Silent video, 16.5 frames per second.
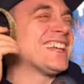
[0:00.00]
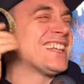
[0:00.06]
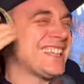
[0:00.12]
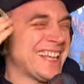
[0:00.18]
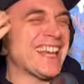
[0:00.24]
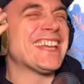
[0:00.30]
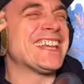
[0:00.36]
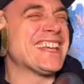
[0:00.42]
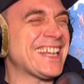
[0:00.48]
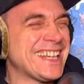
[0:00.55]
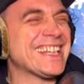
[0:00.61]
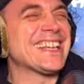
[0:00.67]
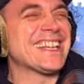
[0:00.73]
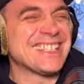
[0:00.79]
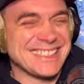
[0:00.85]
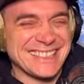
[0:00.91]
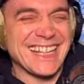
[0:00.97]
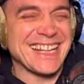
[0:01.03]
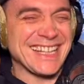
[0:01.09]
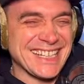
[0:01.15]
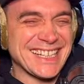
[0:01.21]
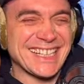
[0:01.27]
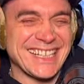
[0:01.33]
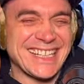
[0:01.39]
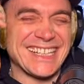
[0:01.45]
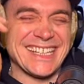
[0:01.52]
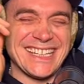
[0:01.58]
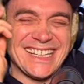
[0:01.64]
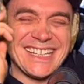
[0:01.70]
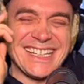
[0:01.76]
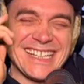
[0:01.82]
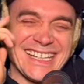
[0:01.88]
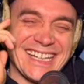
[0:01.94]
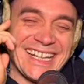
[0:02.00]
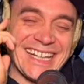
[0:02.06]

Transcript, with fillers: yeah, yeah, yeah, exactly.